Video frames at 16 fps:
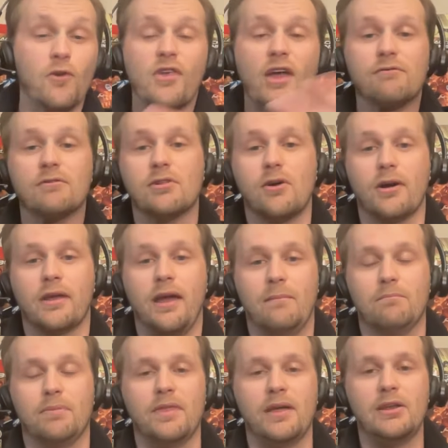have Clark
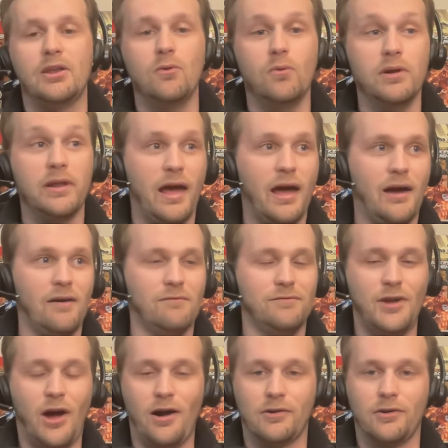Kent, but then you would
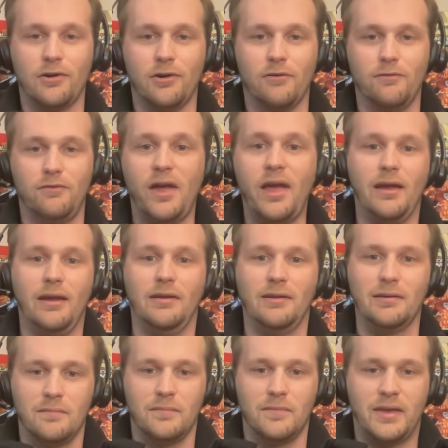have Dr. Fate,
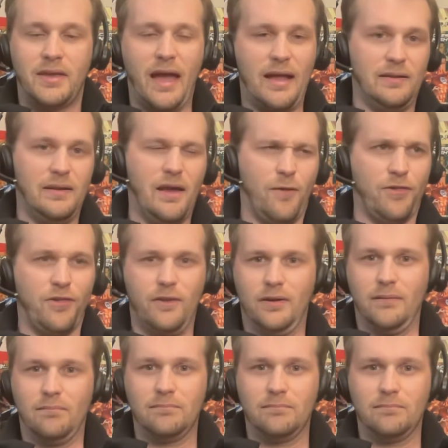Kent Nelson.